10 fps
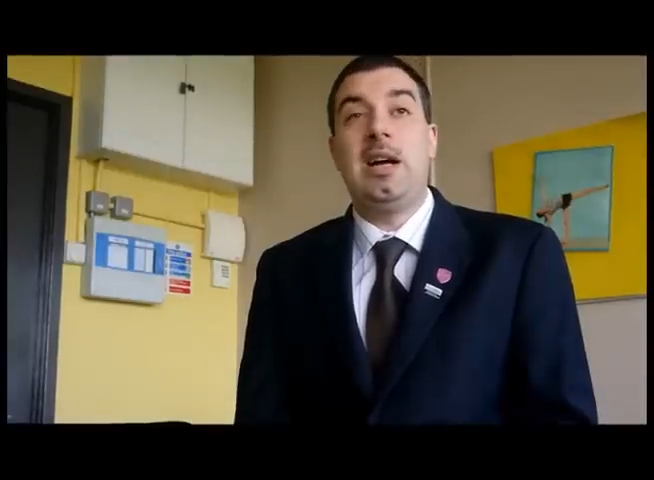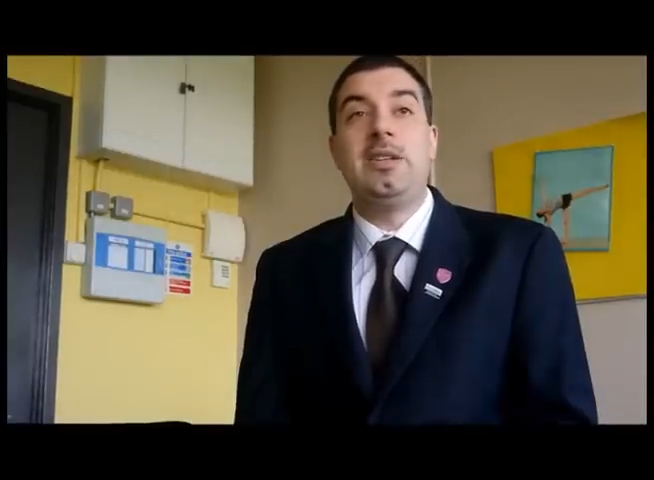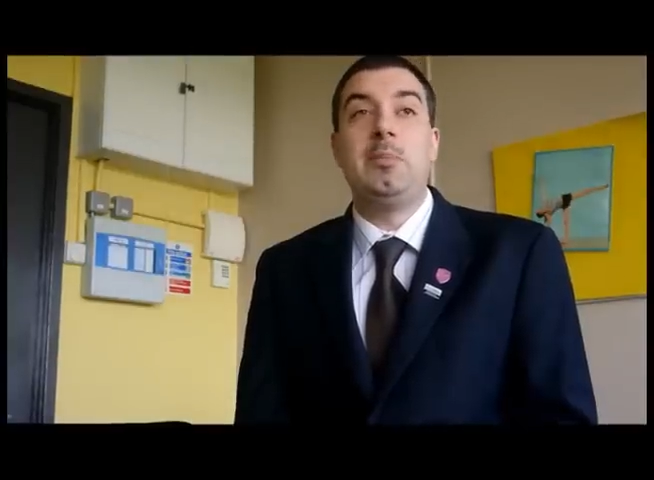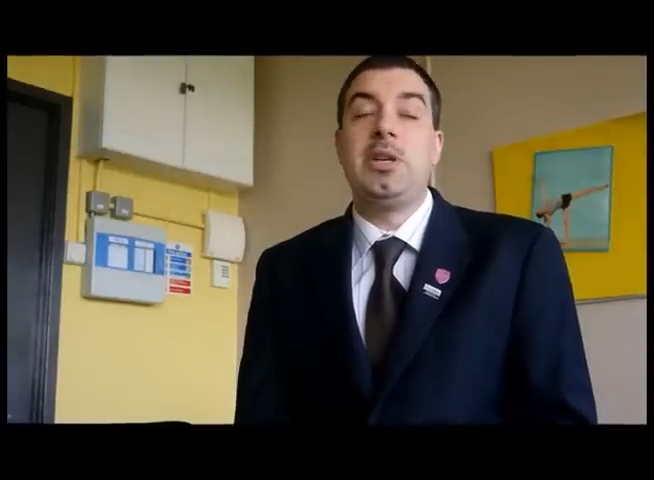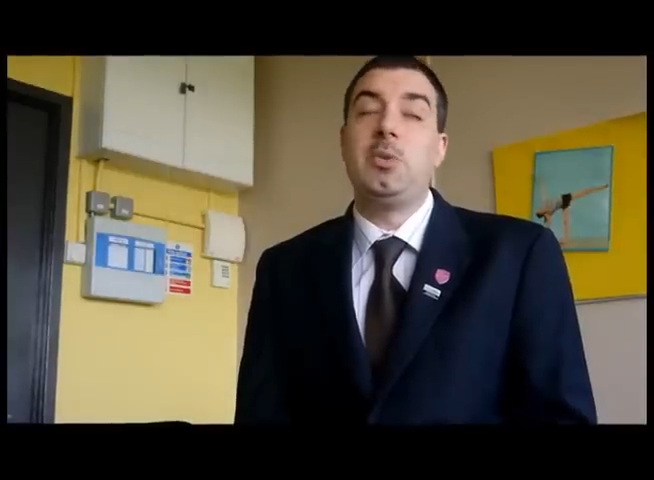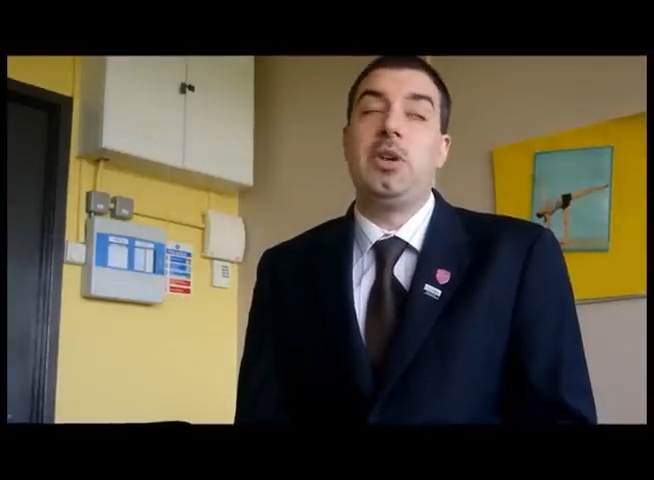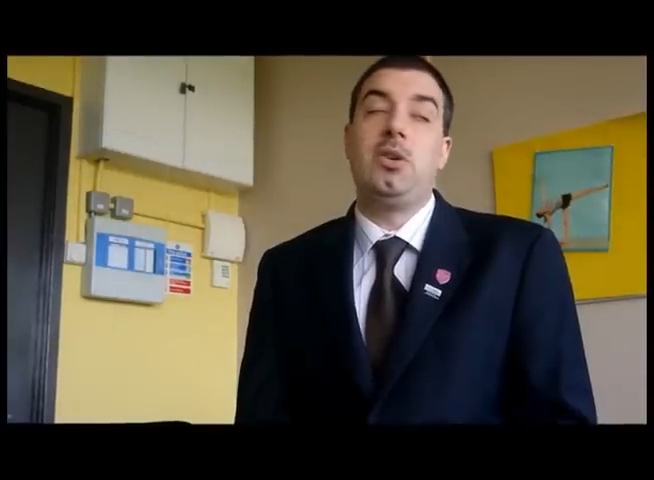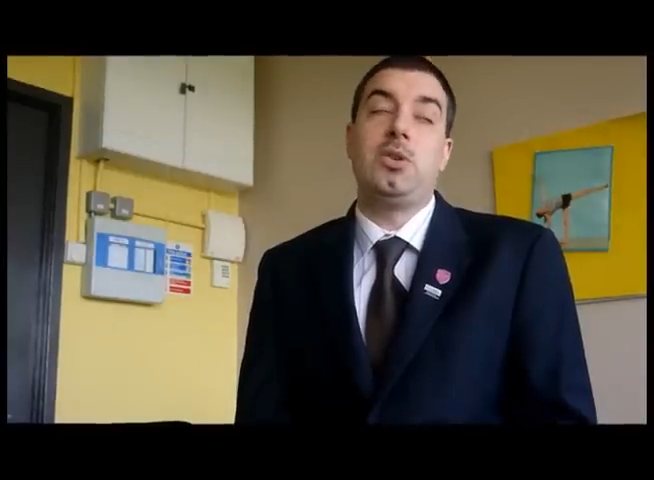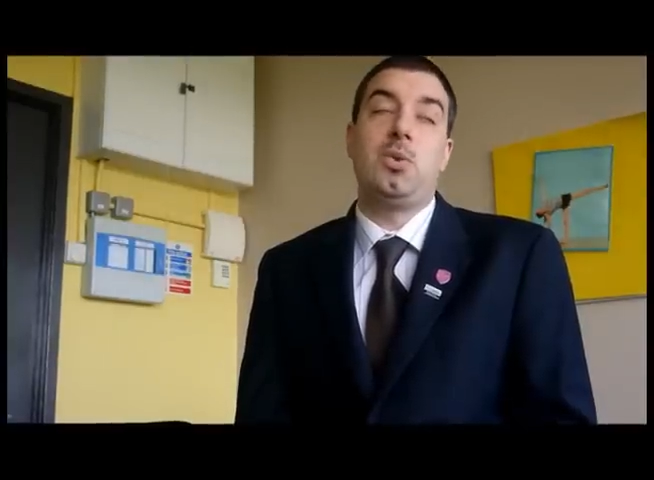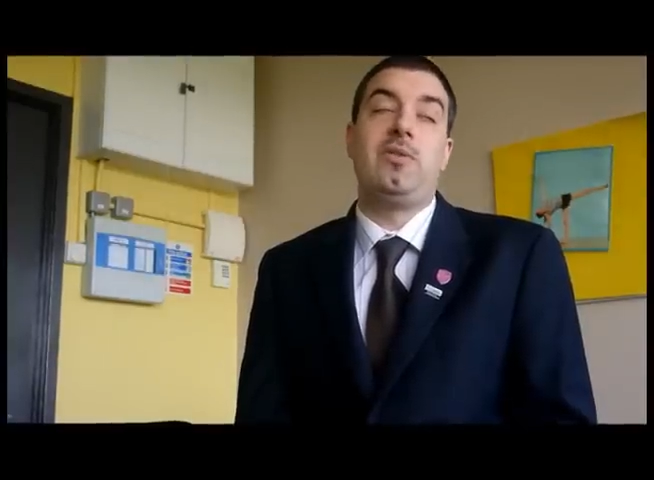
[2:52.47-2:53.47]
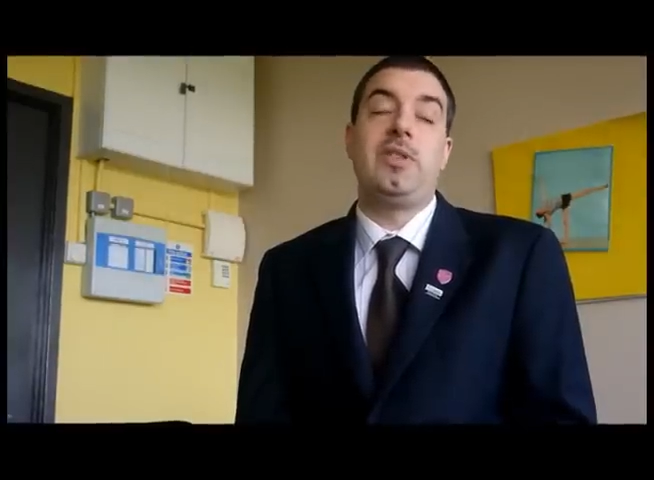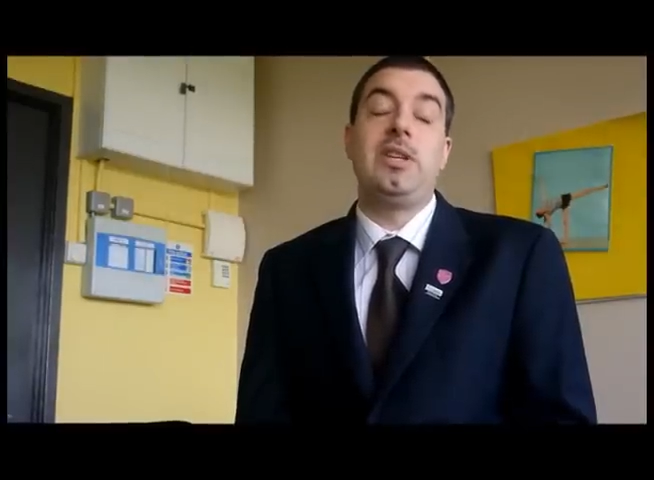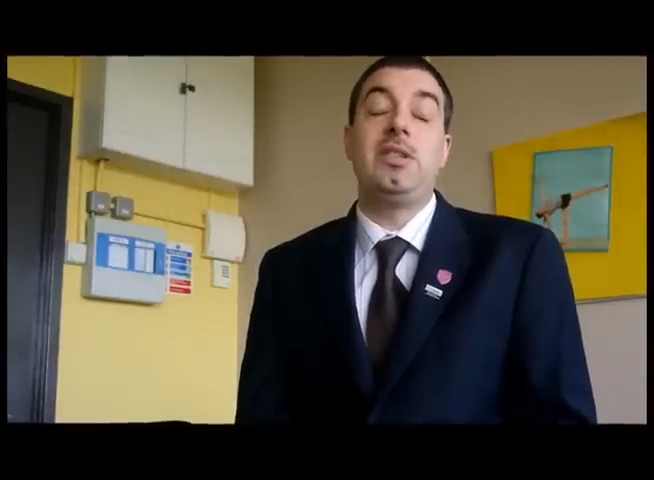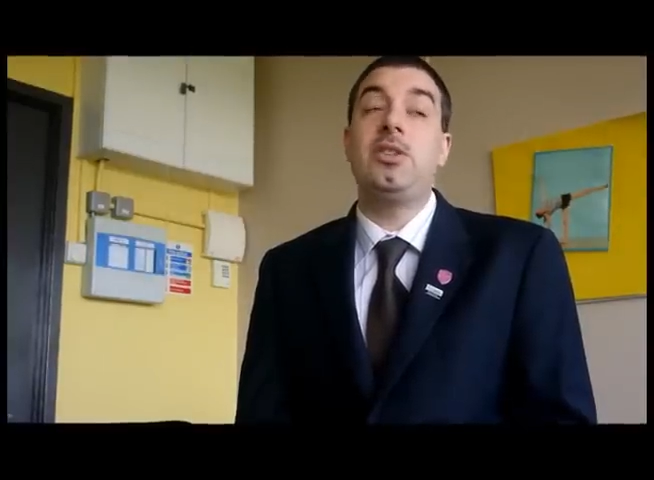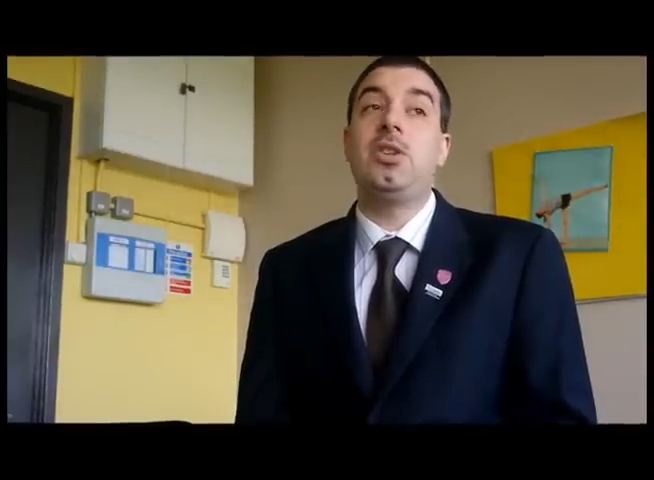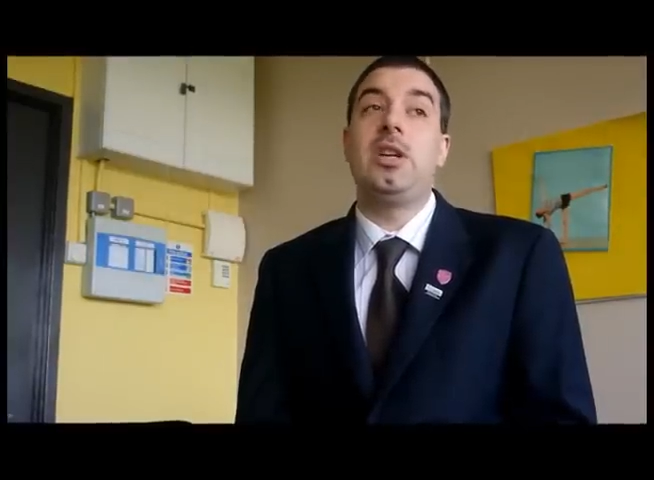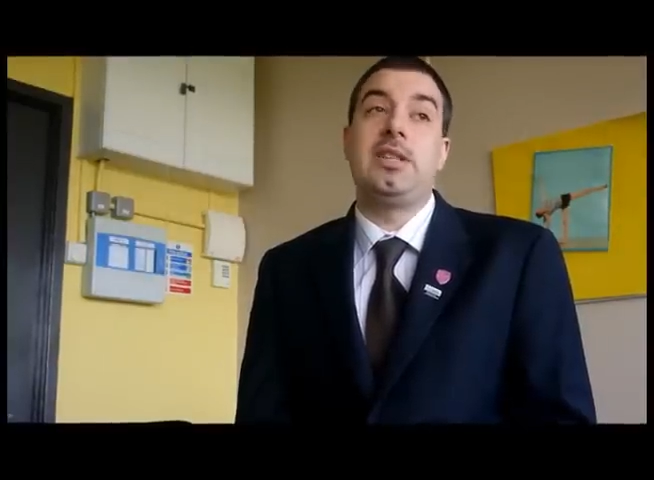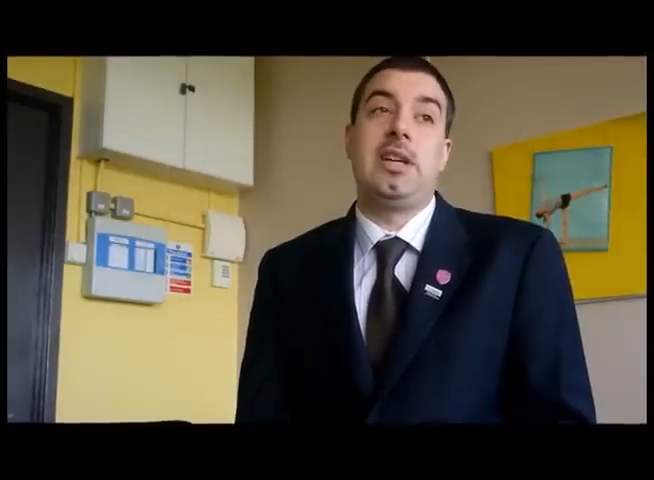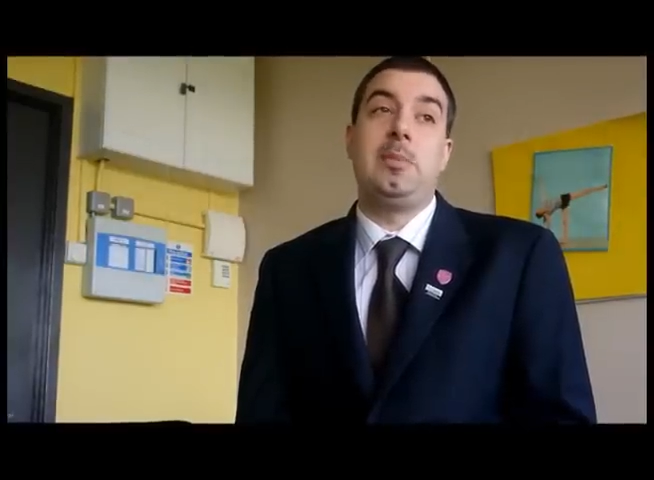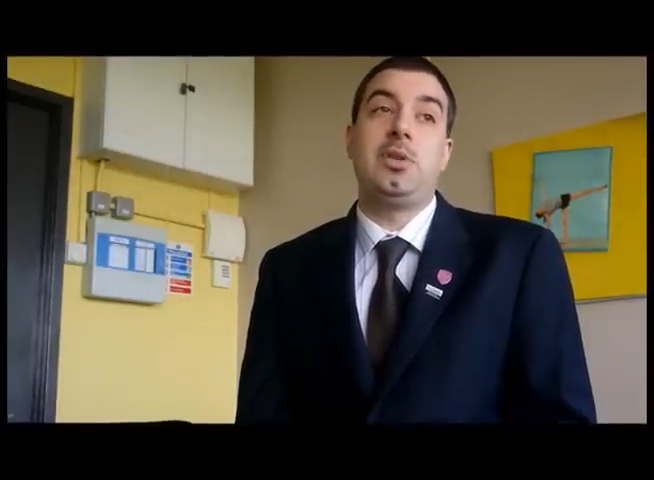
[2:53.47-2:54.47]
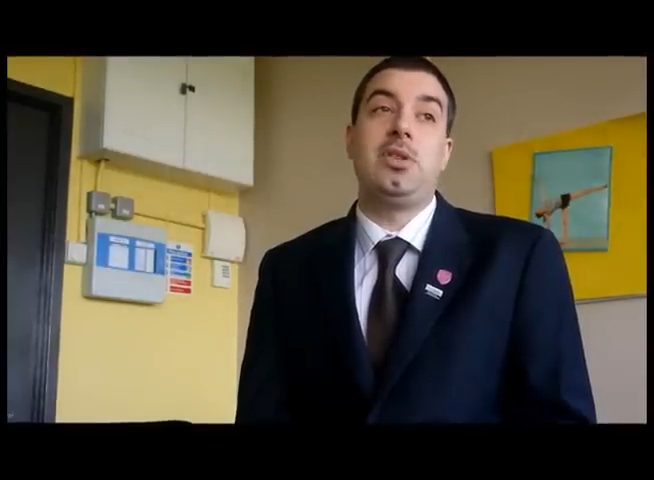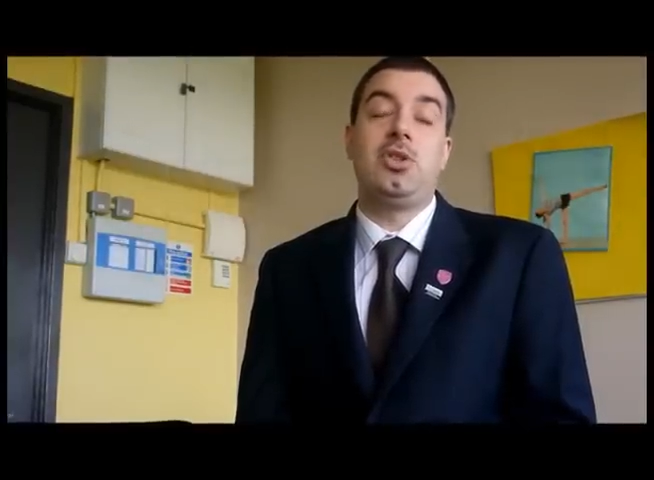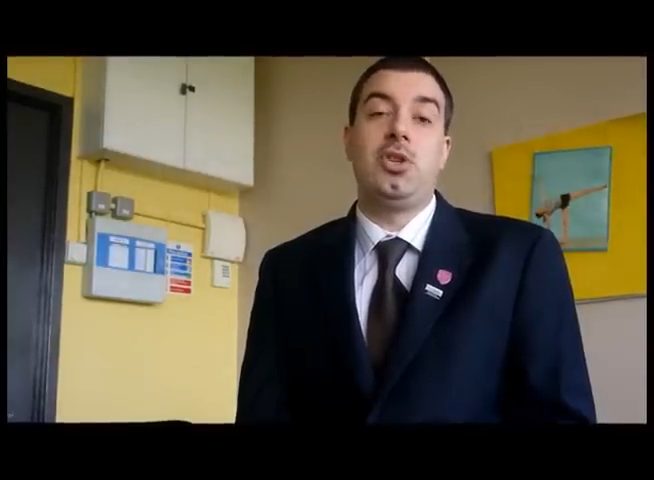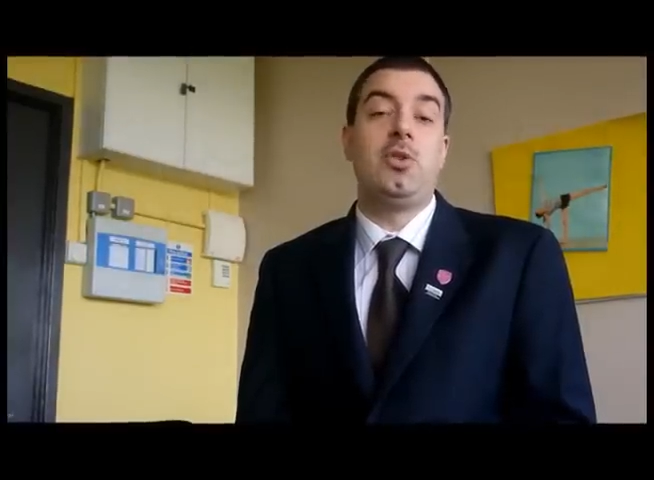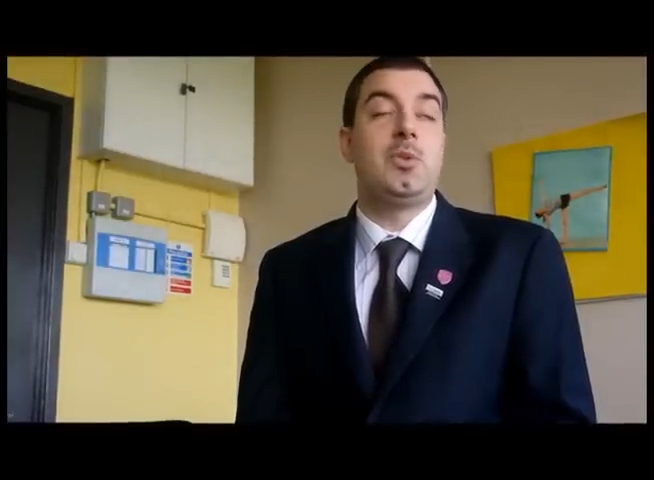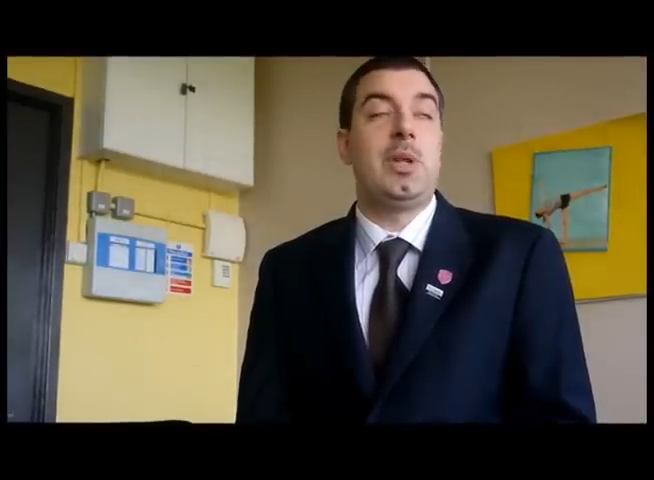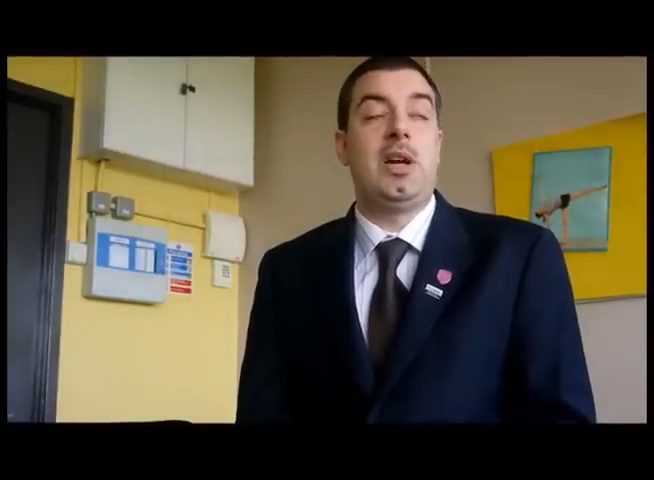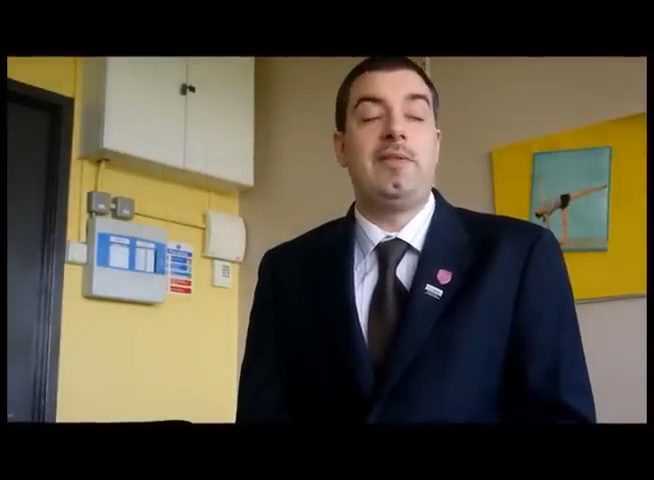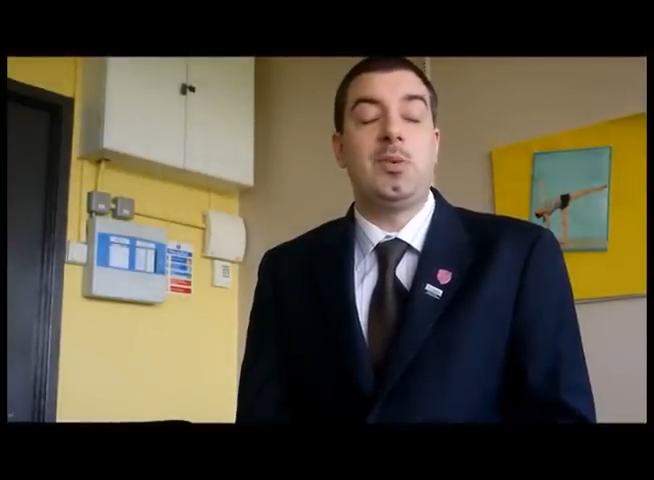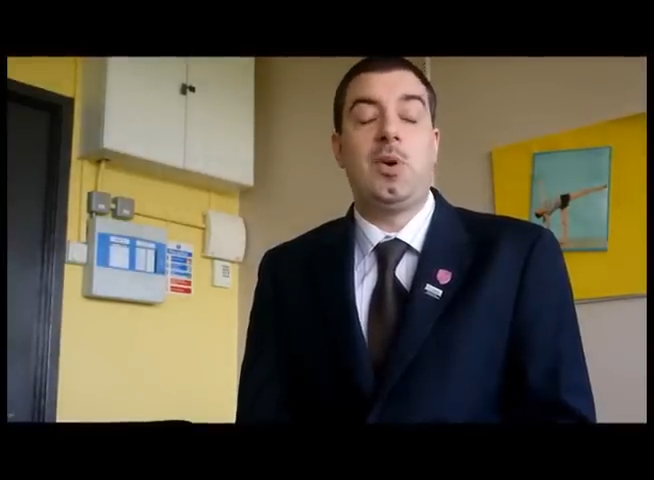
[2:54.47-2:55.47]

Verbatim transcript: And it means we can also offer the additional exams to the students without having to